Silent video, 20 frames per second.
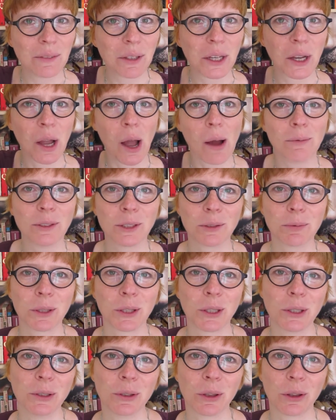me in comments
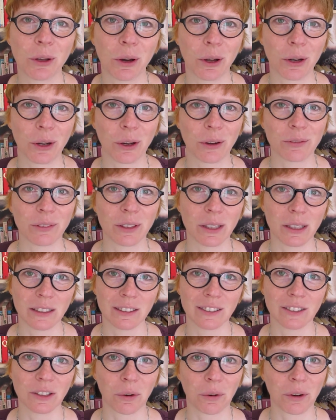what you thought of the
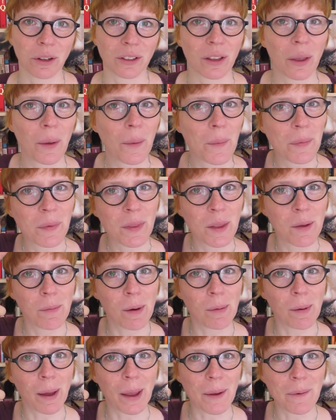stories.
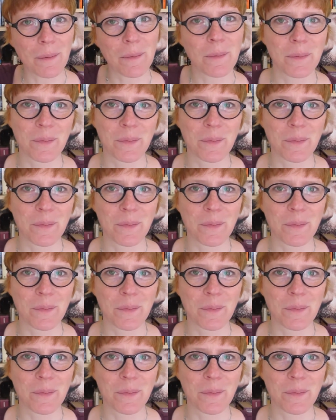Bye-bye.